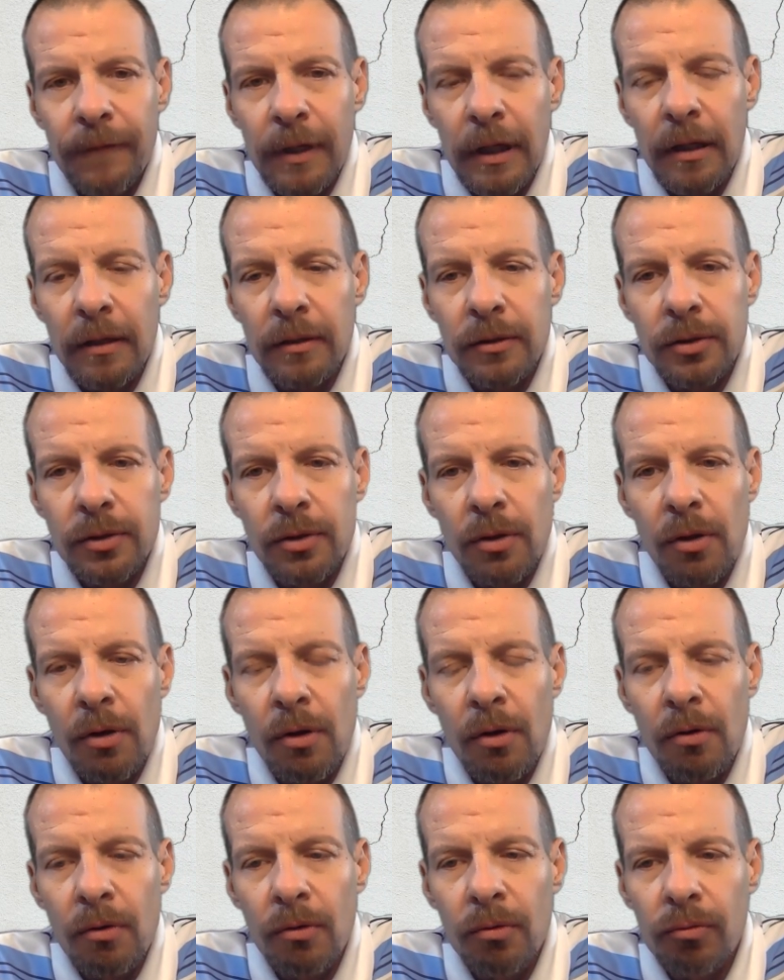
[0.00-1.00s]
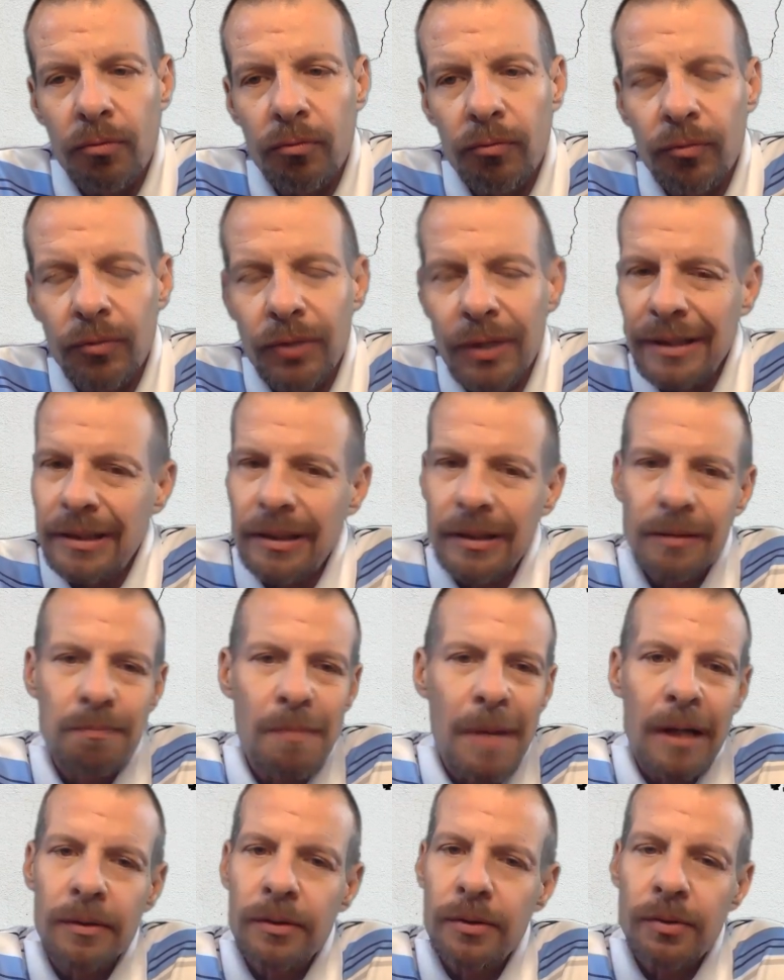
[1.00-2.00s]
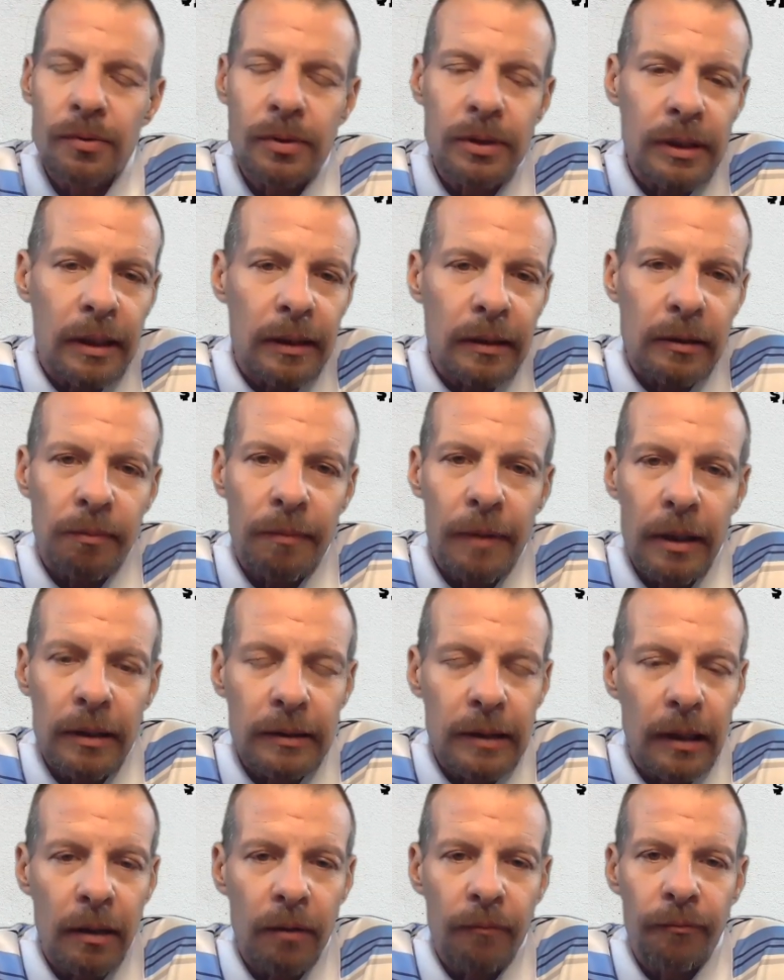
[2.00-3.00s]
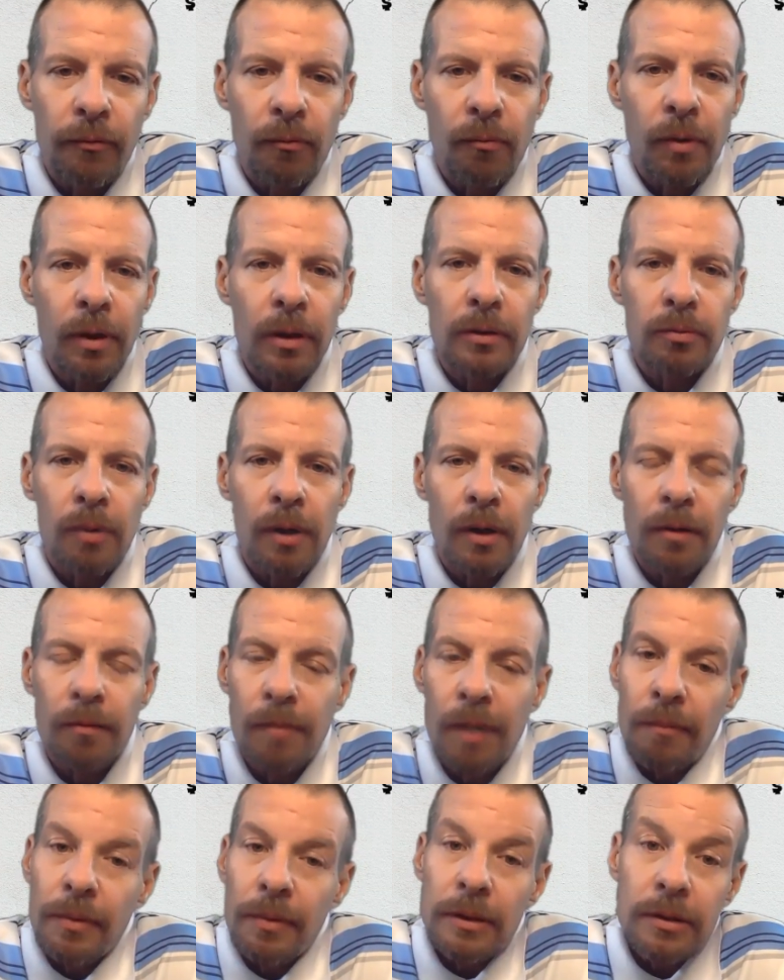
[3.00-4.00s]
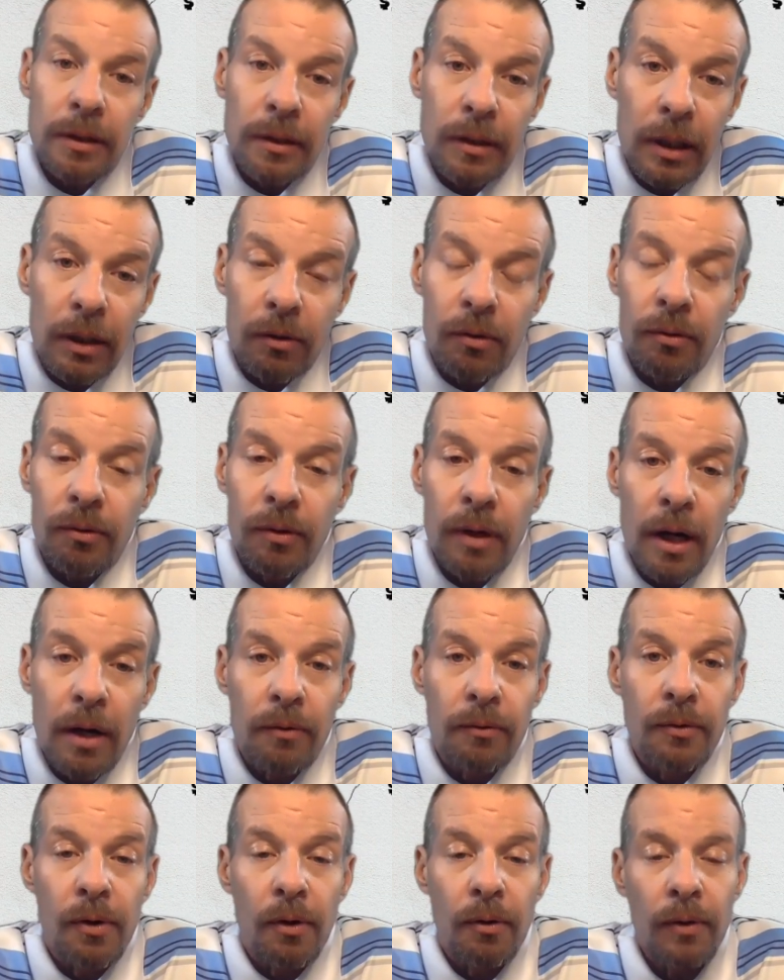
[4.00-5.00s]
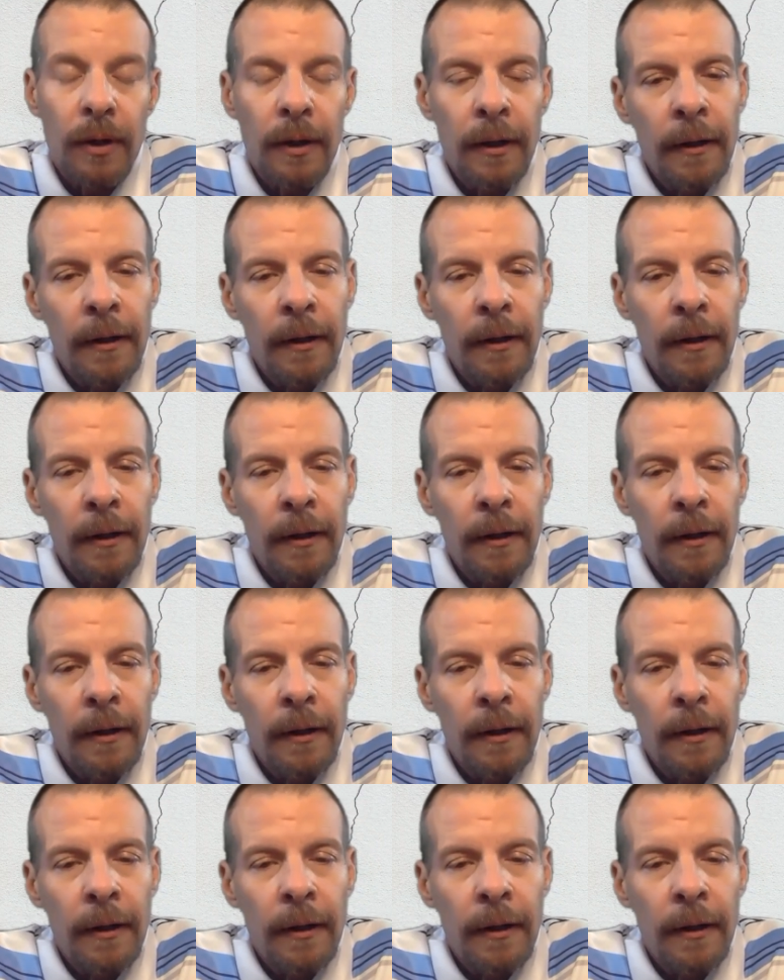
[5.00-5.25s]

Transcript: And so this is my 2 cents, man. Take it for what it's worth. Maybe it's a nickel. I don't know.